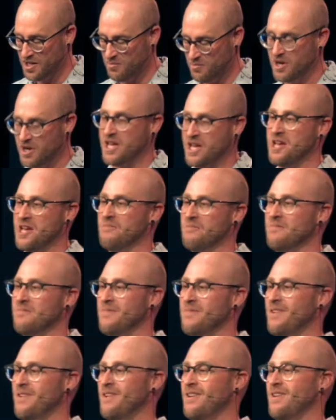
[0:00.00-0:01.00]
but him.
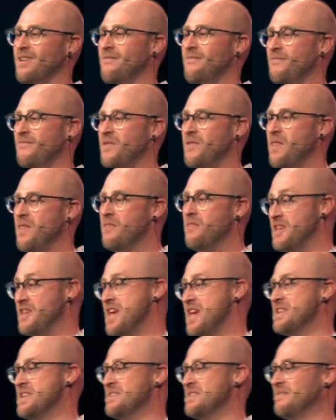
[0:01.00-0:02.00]

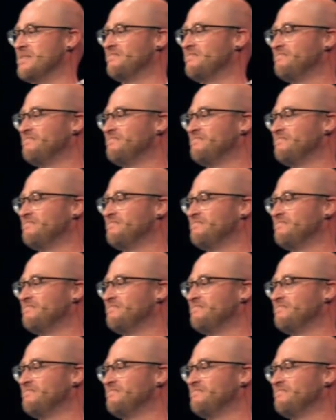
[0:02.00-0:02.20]
The end.